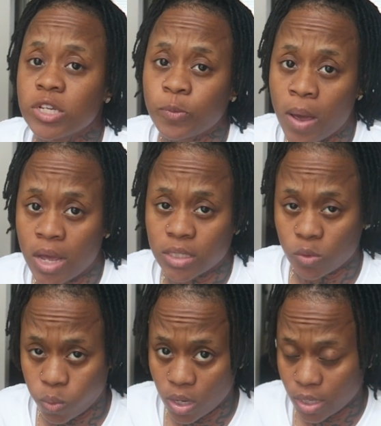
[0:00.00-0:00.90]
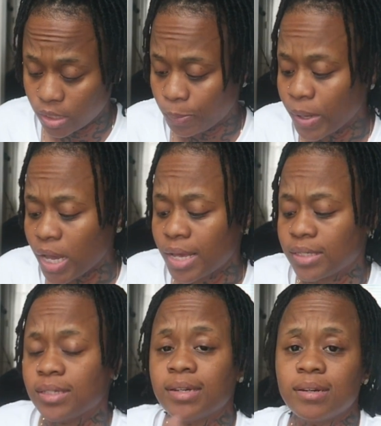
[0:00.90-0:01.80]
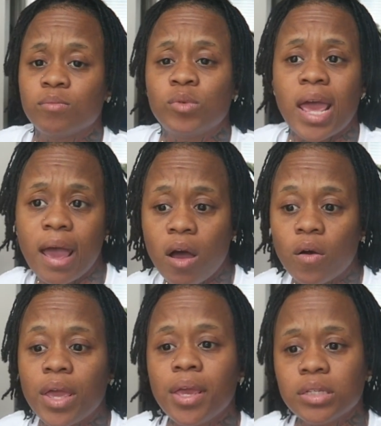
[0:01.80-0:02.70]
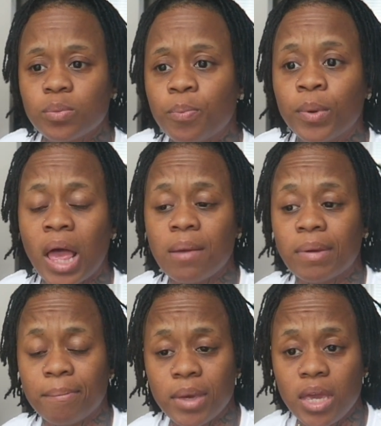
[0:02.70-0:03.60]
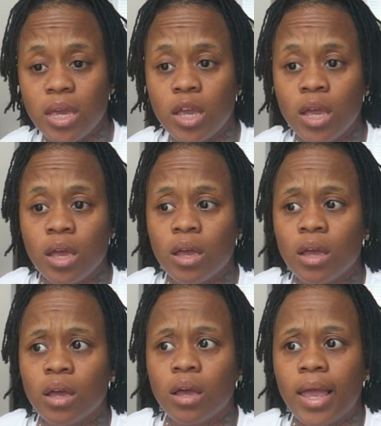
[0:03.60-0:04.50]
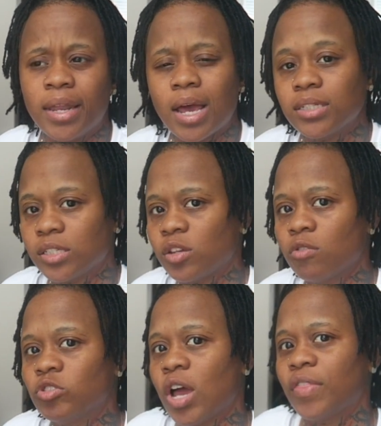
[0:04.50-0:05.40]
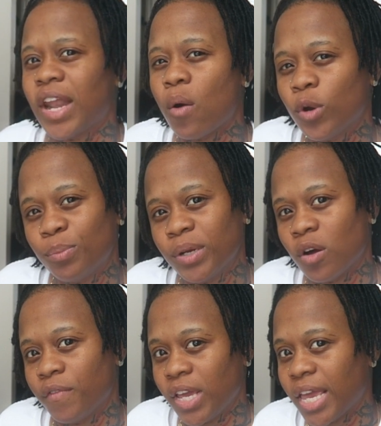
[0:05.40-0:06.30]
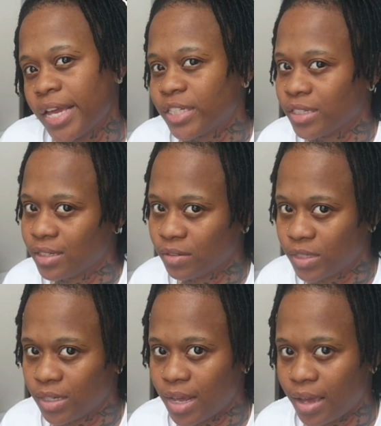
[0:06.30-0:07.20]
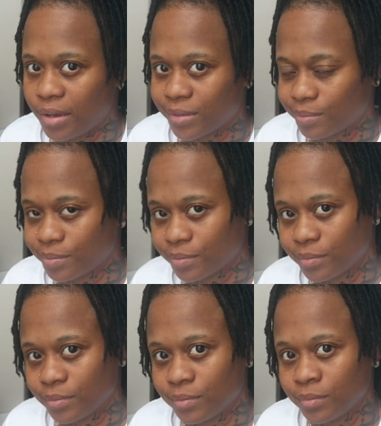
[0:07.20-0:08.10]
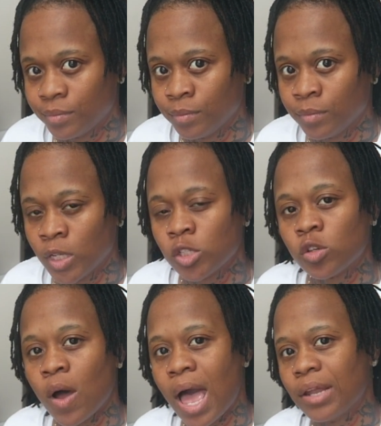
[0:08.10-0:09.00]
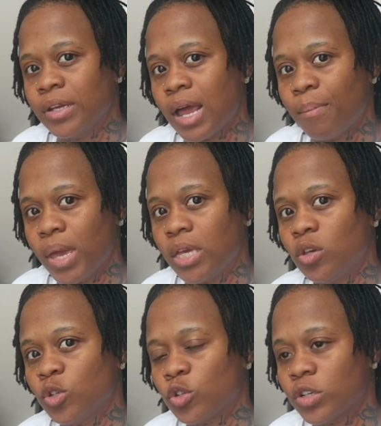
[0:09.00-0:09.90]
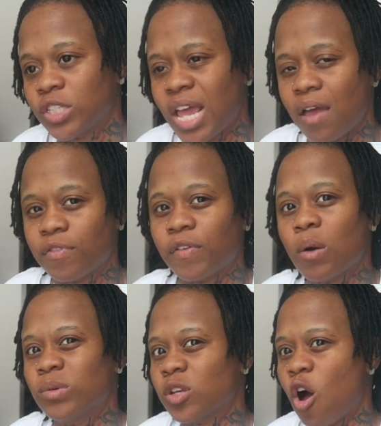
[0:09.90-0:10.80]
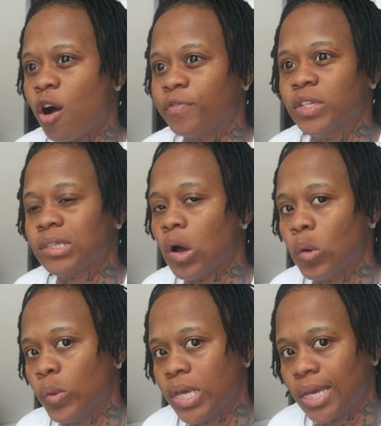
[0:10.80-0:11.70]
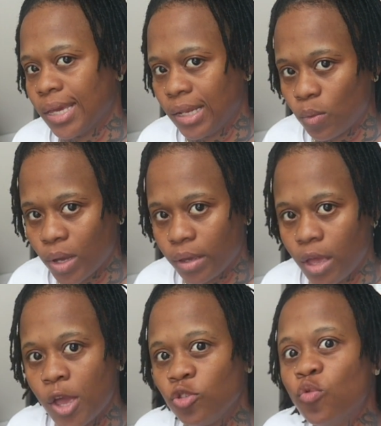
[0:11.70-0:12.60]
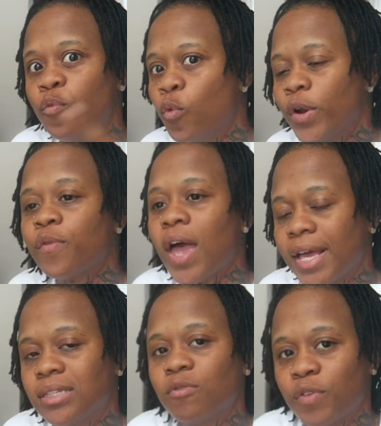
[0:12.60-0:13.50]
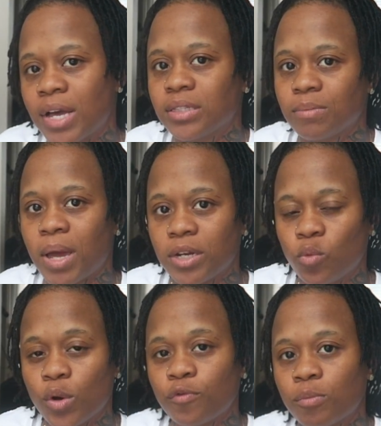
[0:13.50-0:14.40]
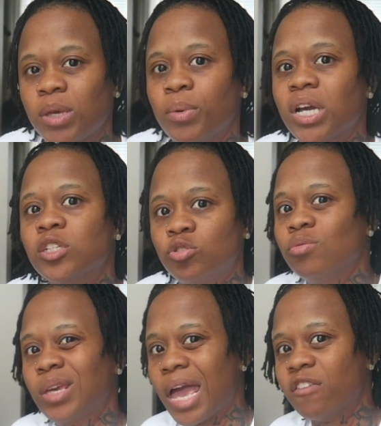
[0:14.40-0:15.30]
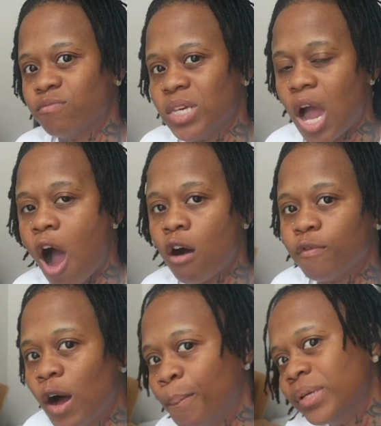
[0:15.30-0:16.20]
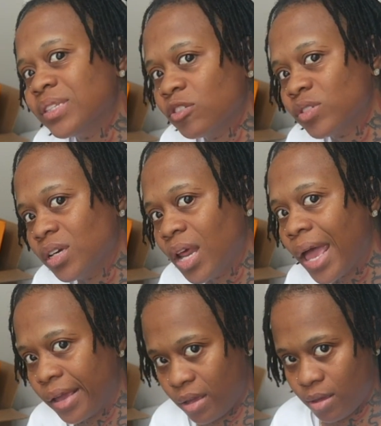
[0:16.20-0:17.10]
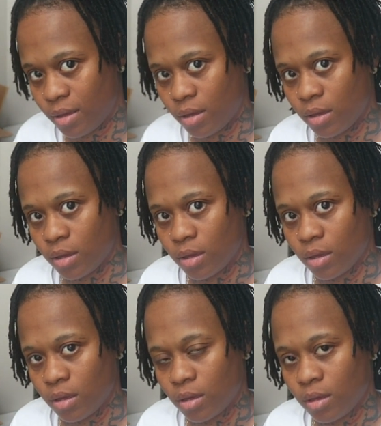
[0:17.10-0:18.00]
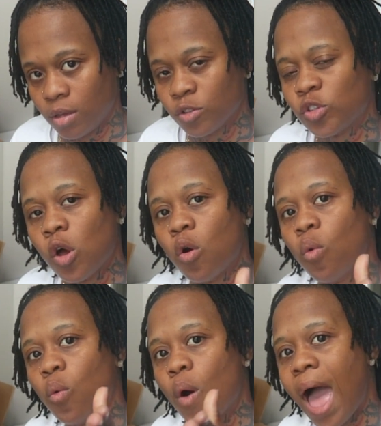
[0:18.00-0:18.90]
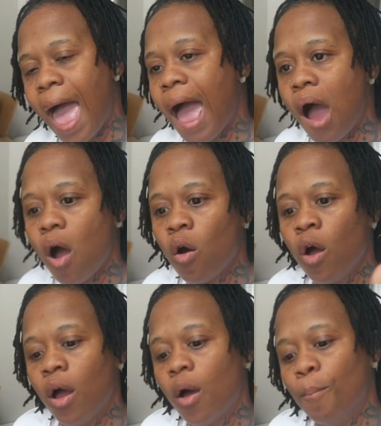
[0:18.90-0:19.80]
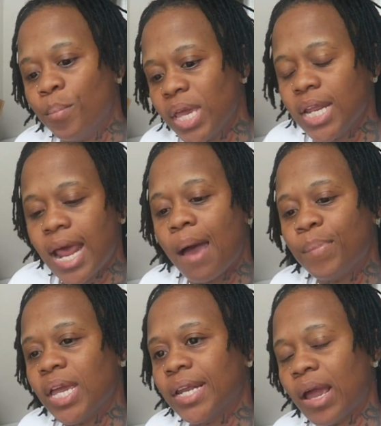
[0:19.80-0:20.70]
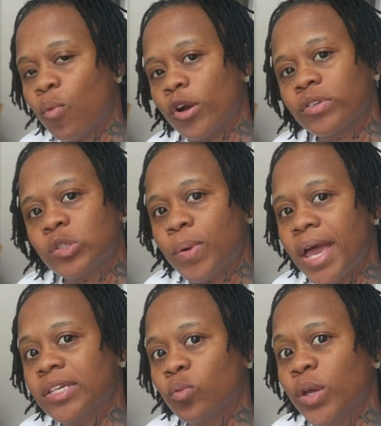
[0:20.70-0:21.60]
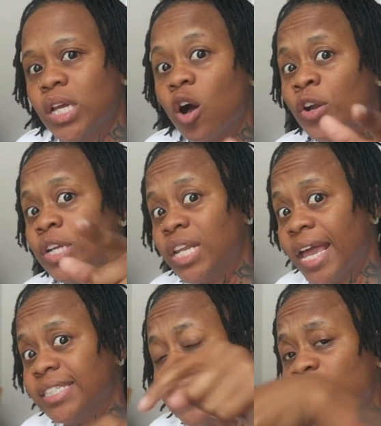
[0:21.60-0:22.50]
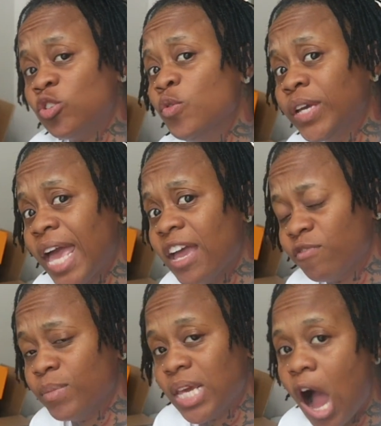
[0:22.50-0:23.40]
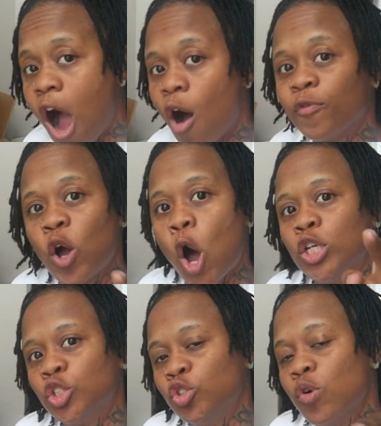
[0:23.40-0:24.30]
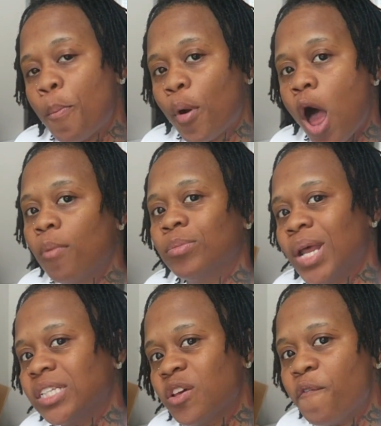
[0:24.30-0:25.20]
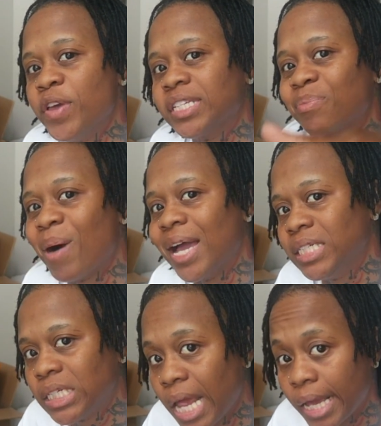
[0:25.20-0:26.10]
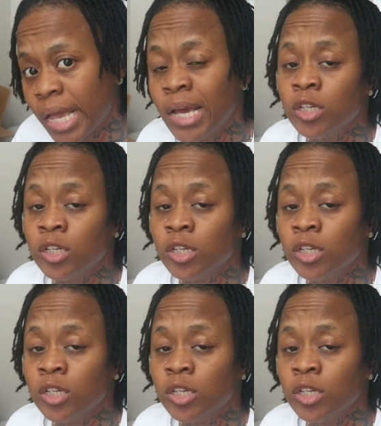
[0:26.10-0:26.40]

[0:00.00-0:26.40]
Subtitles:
response was, because now he's blaming me, and I just told y'all that I would have been on vacation till today. So how did I make you short-staffed if I was off this whole week anyway? You would have had to find somebody to work for me because you gave me off up until today. So how me not being at work this past week on the days that you gave me off caused you a problem not to fix my check?